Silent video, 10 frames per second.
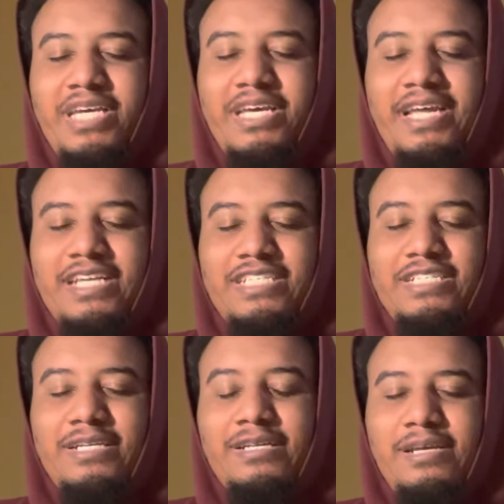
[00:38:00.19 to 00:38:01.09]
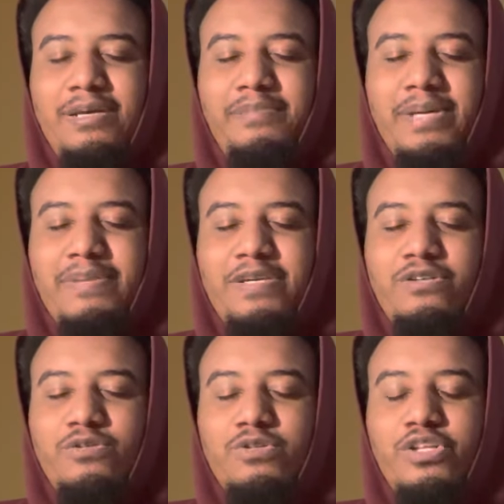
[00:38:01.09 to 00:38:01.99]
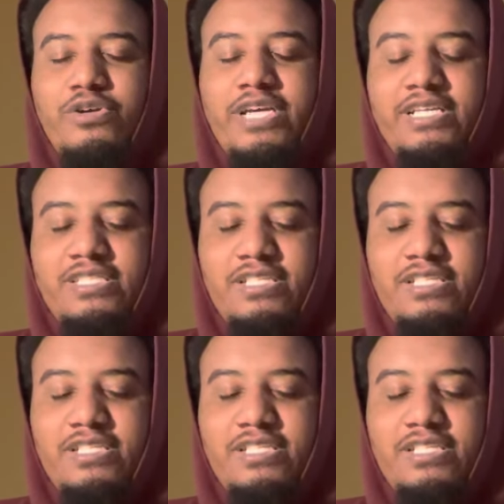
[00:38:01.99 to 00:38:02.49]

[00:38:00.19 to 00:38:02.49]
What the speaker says: connection. Maybe there is